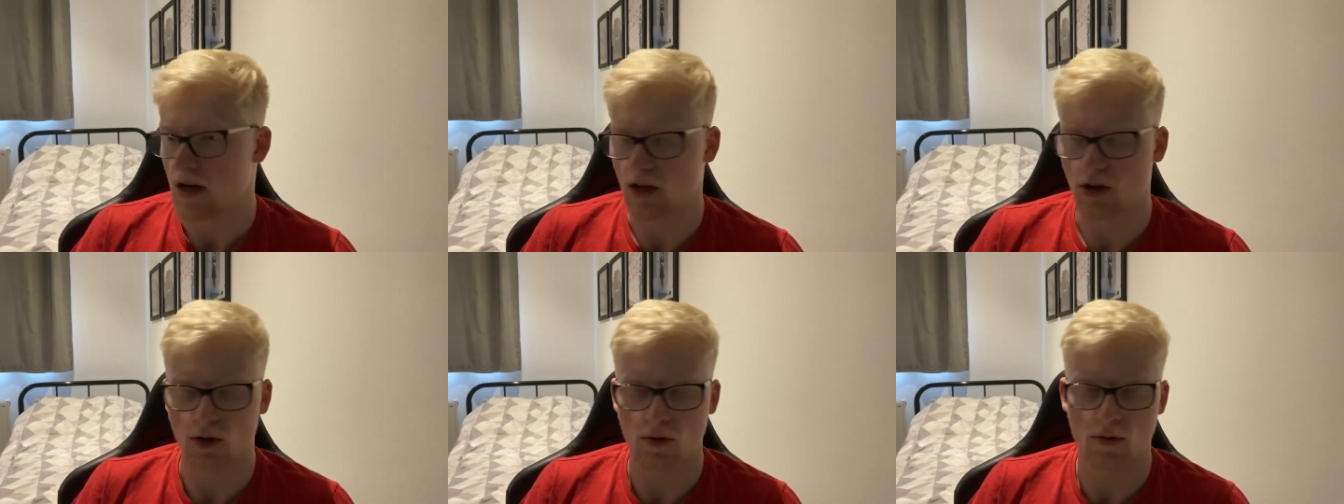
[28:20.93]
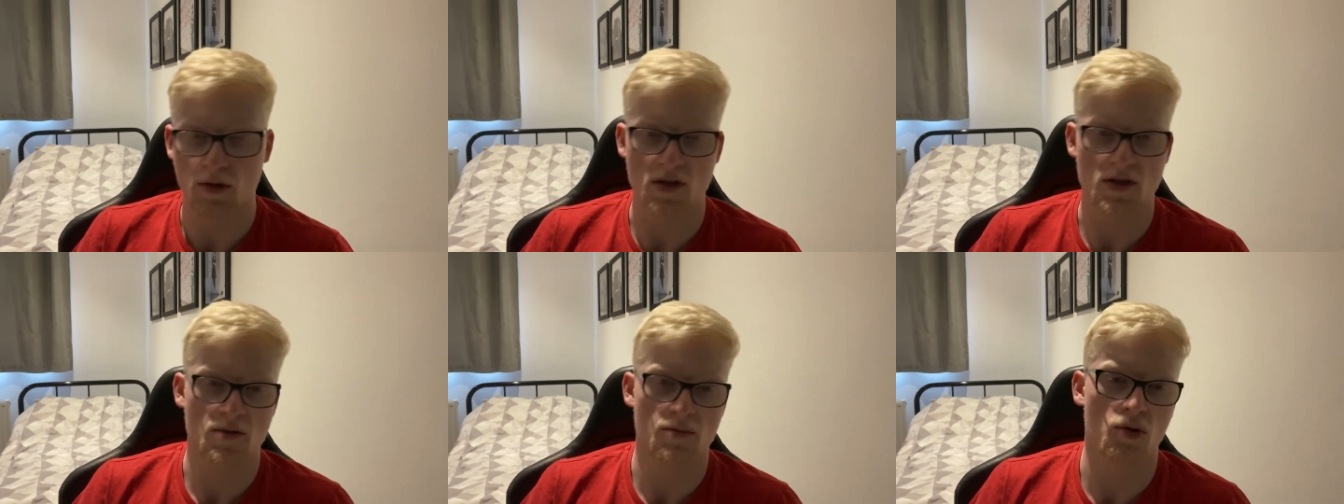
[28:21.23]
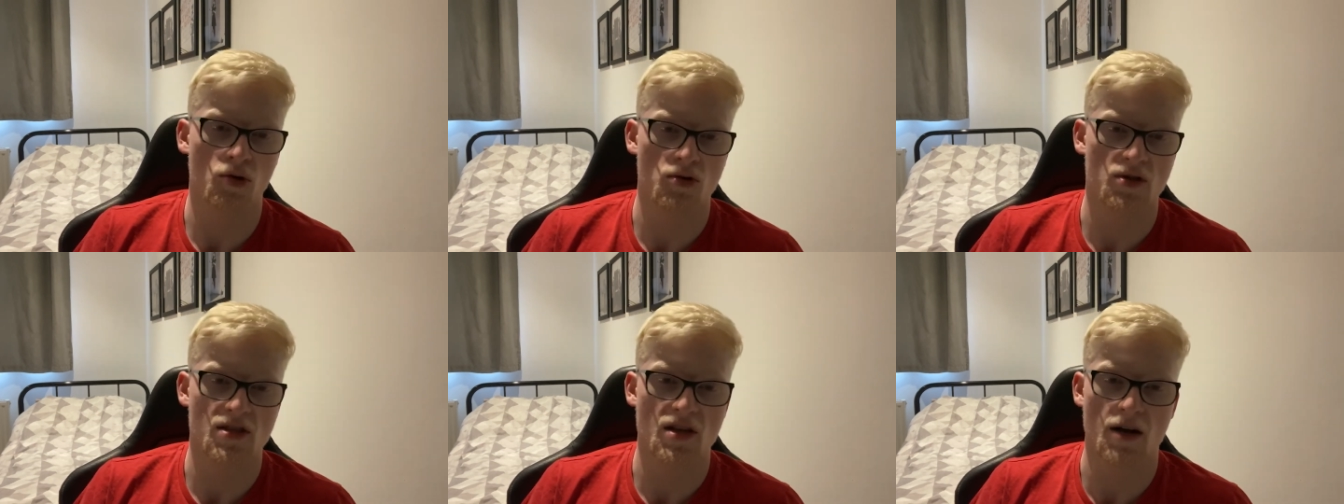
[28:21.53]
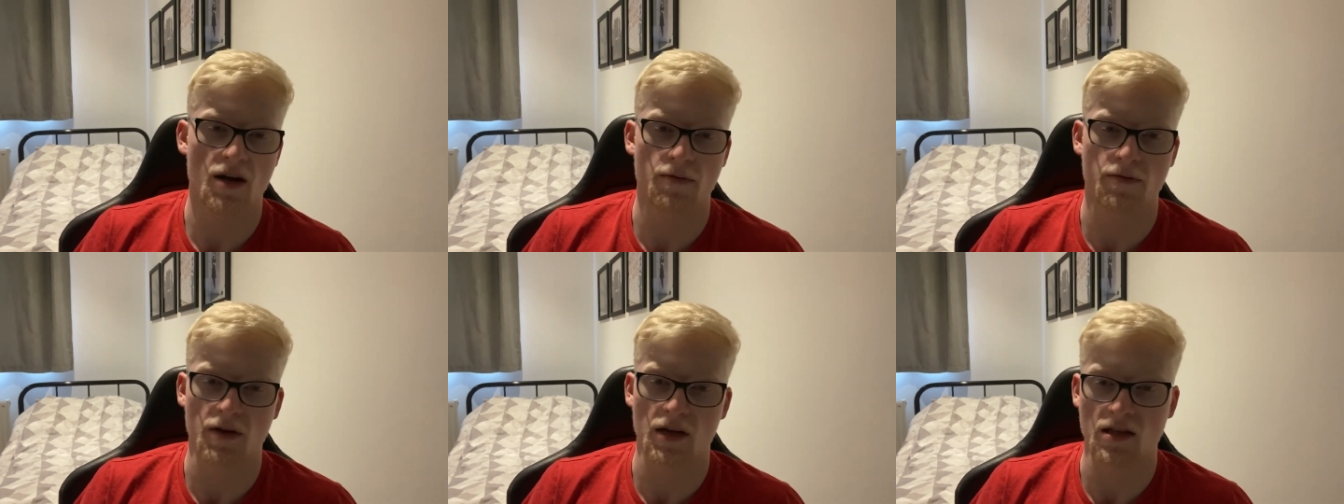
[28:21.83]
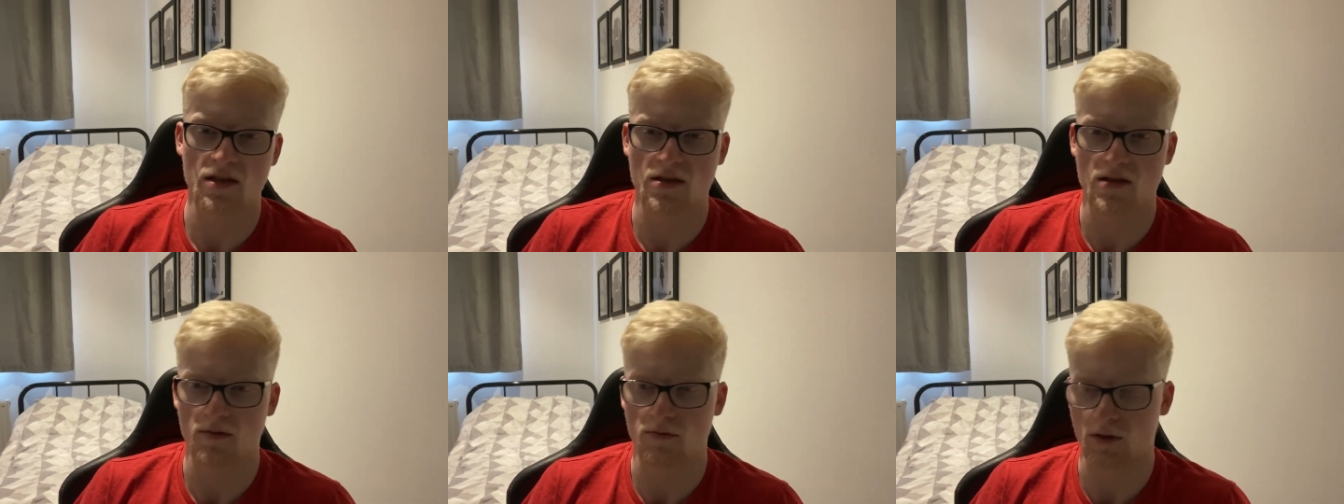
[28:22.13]
and doing some more stuff
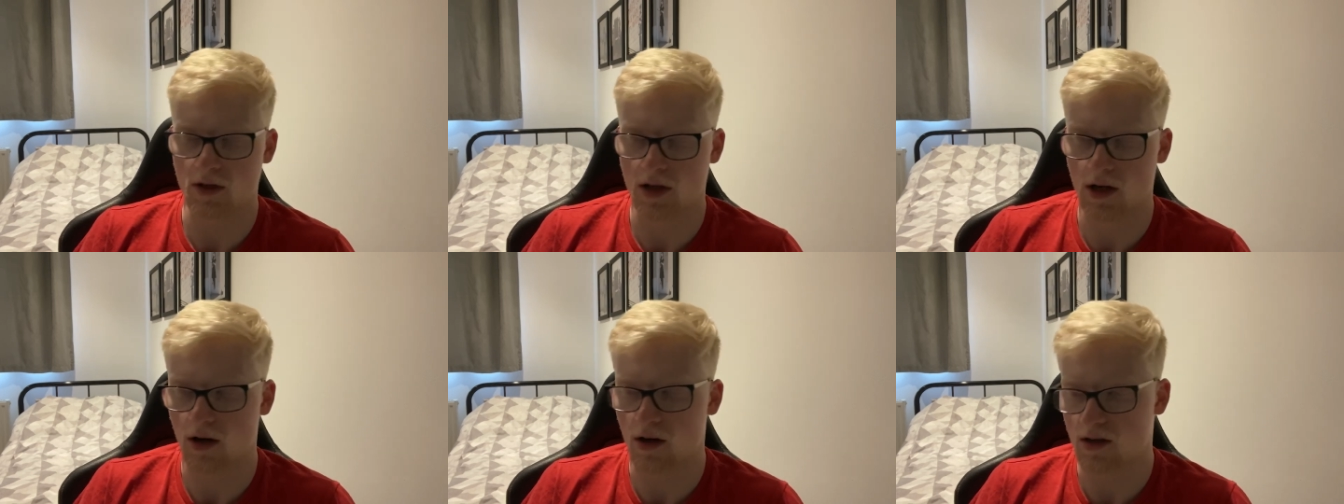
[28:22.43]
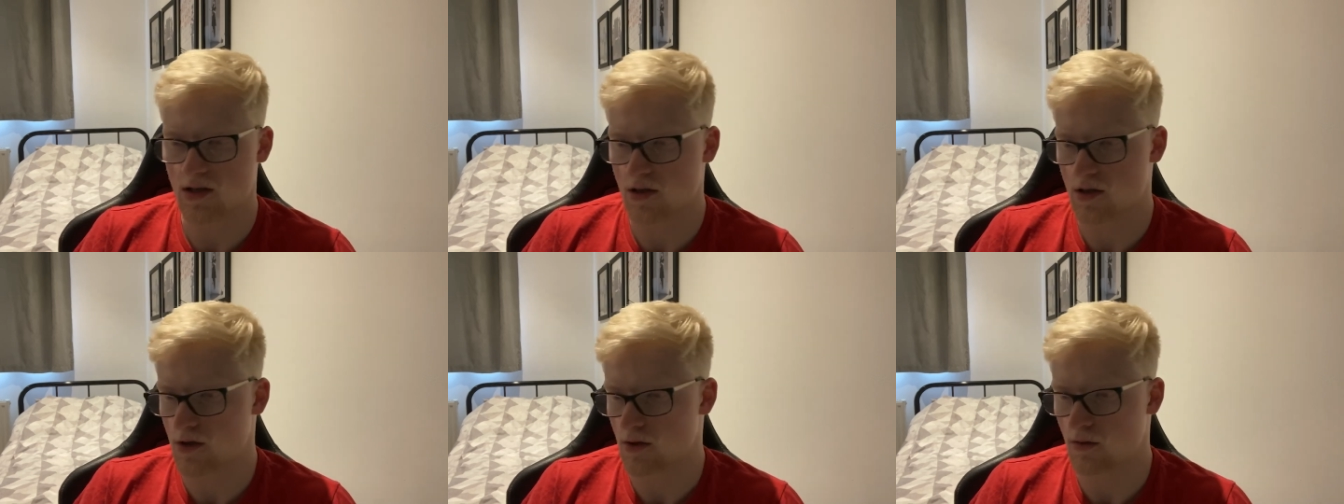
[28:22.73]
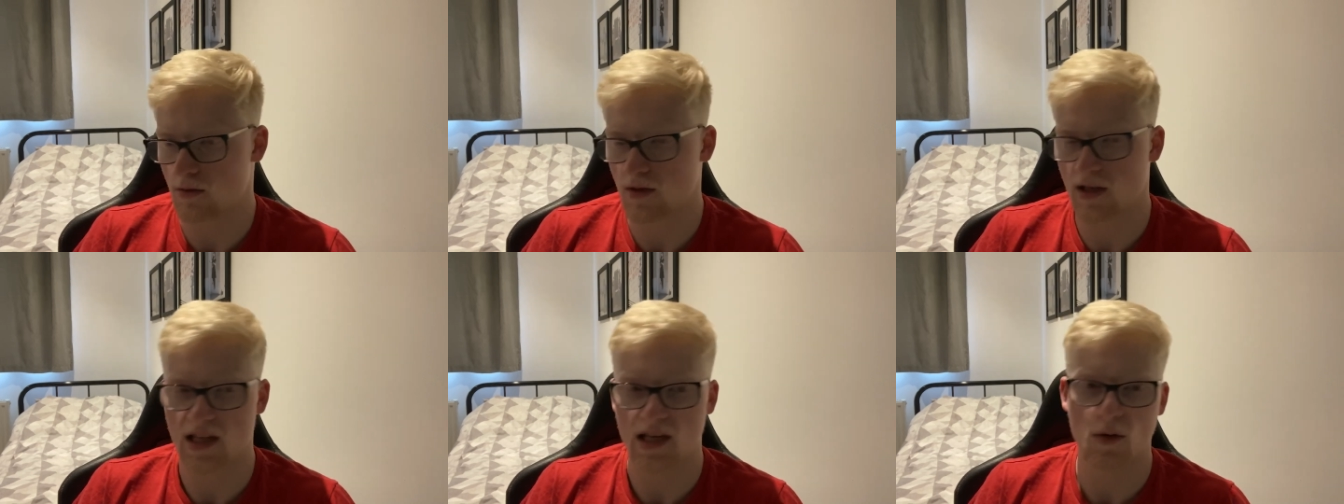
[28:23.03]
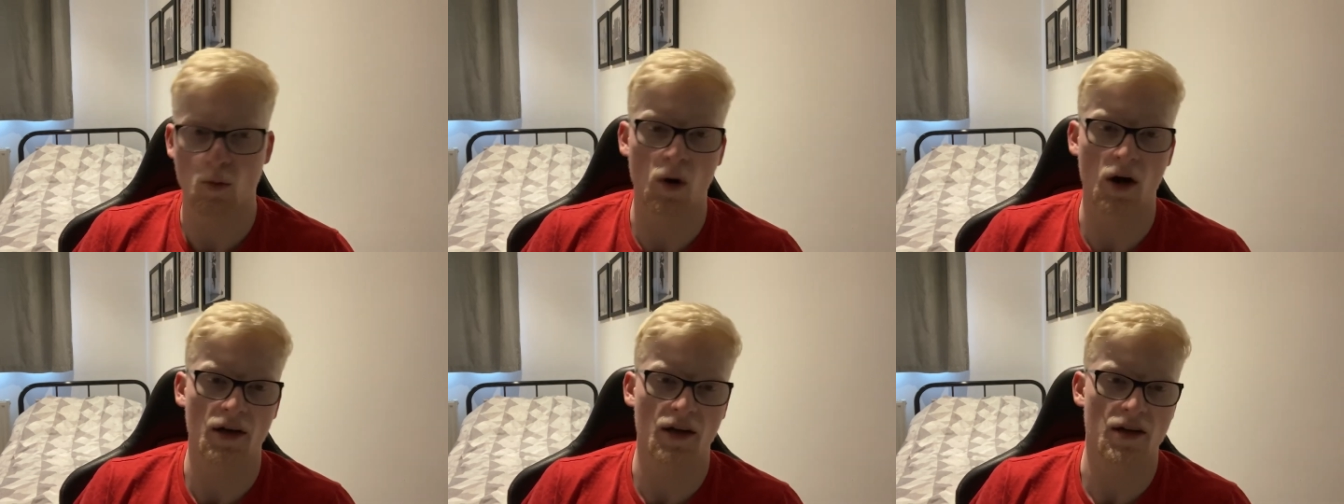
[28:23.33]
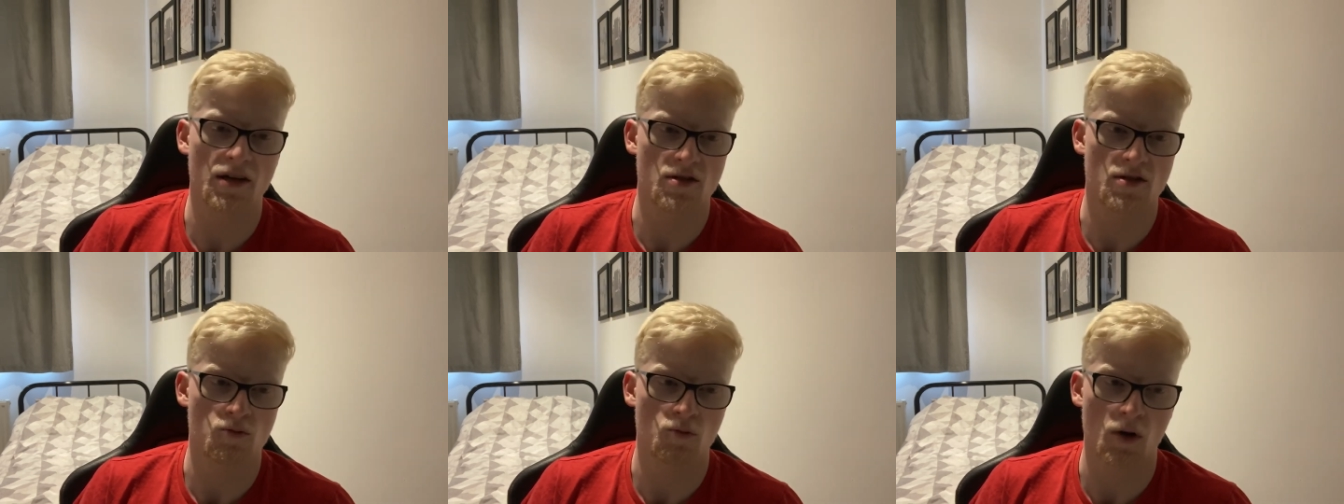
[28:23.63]
in regards to League One
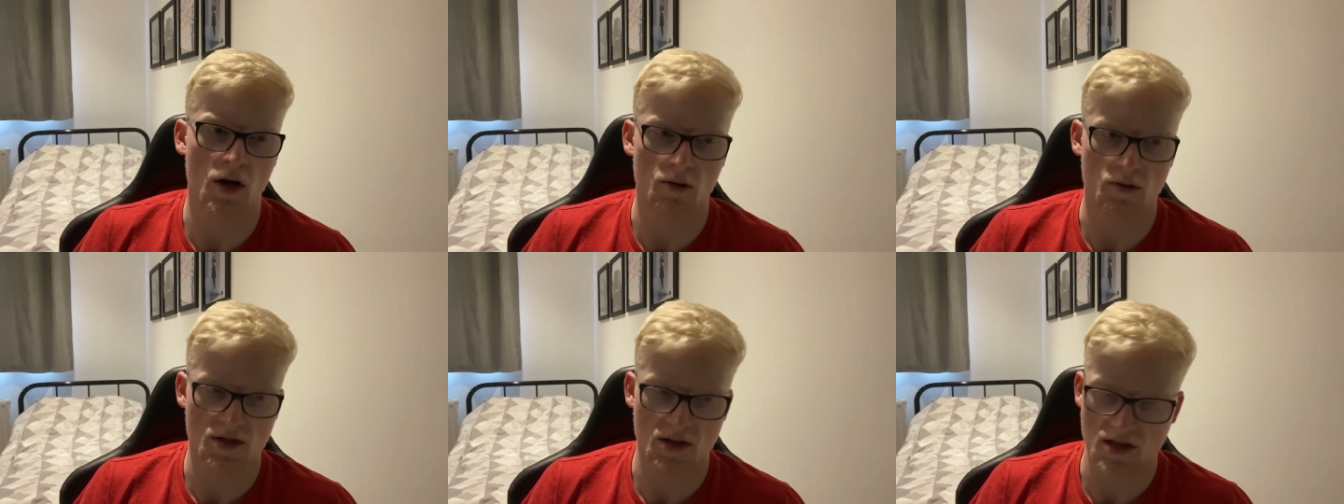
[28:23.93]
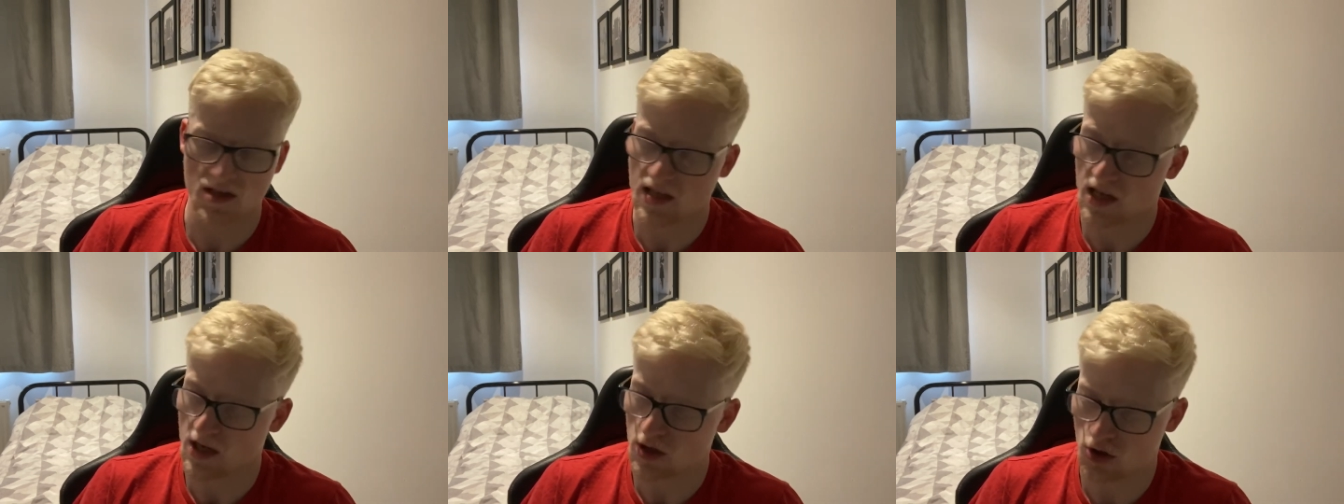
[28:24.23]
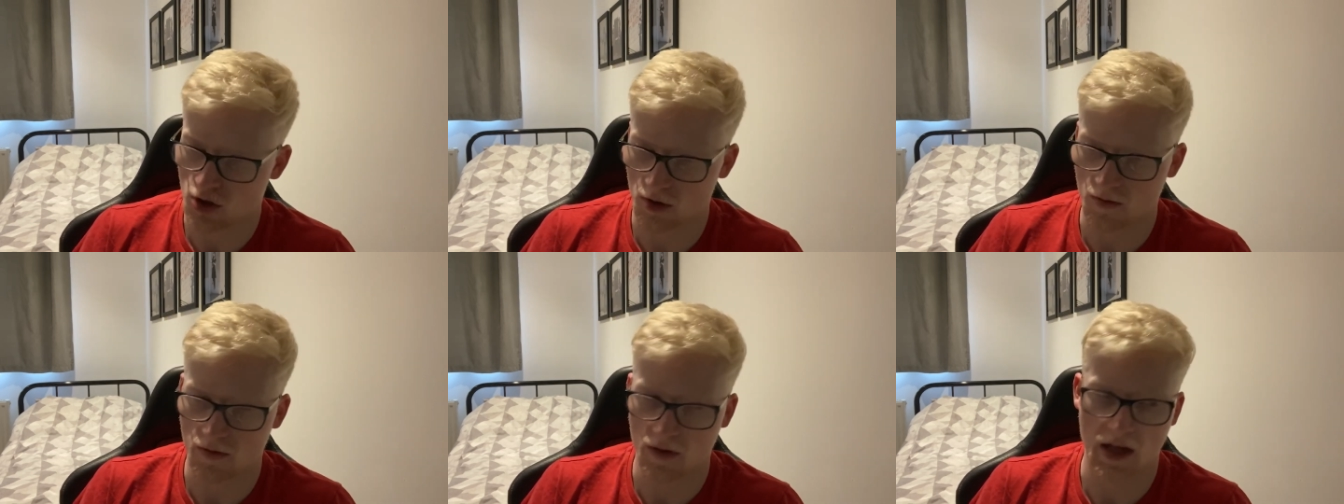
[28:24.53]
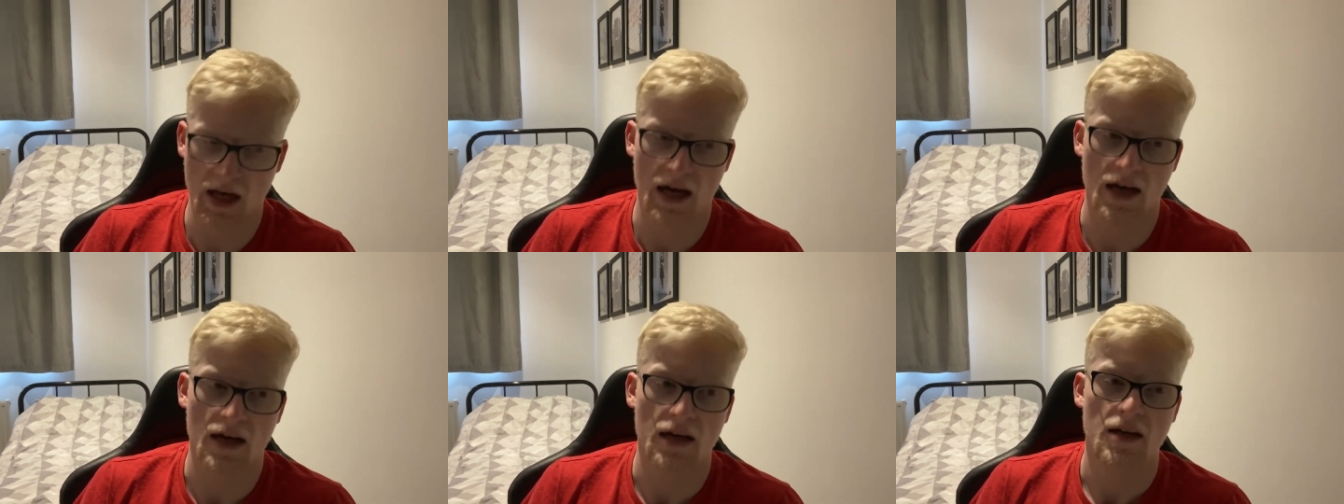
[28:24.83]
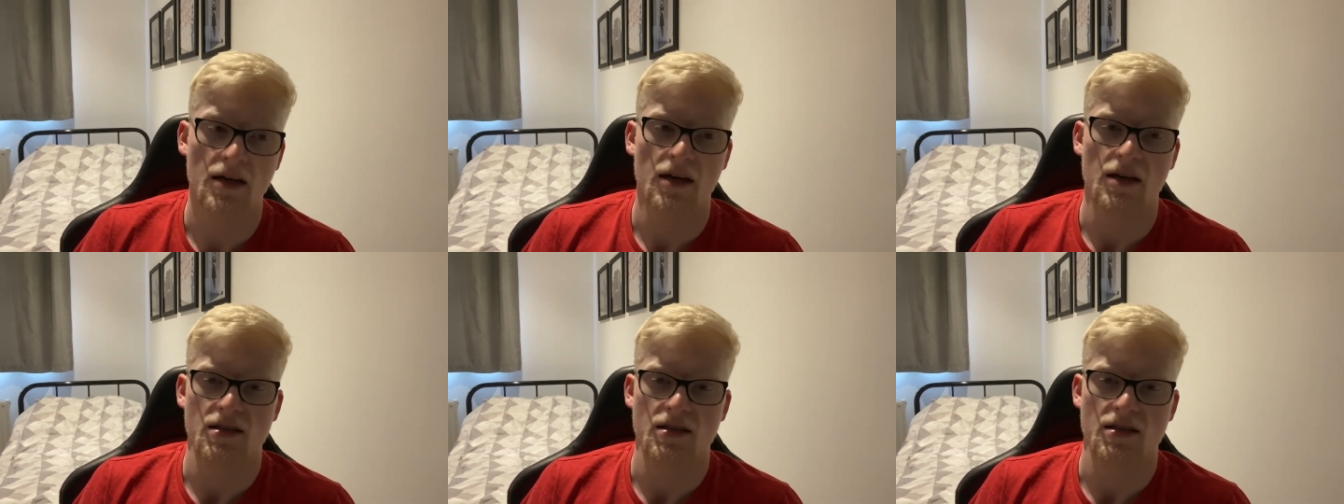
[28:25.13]
as well. So stay tuned for that.